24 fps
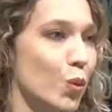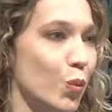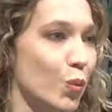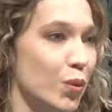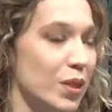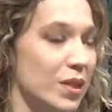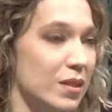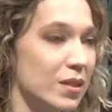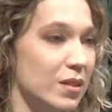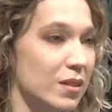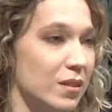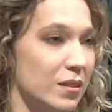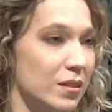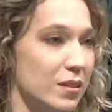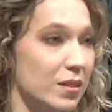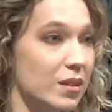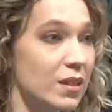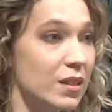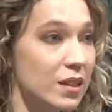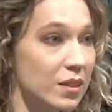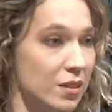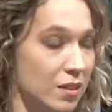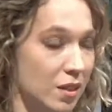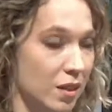with an
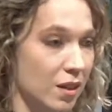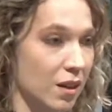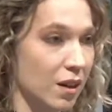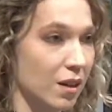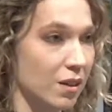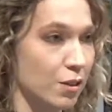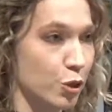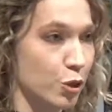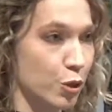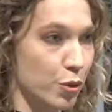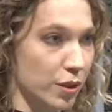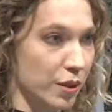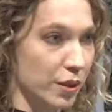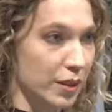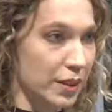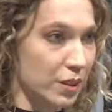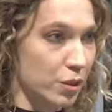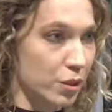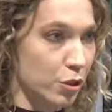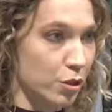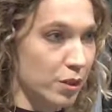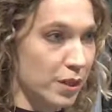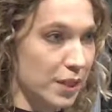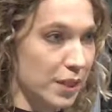intercultural
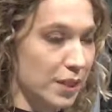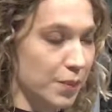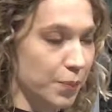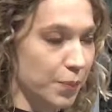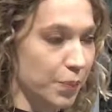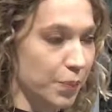ethos.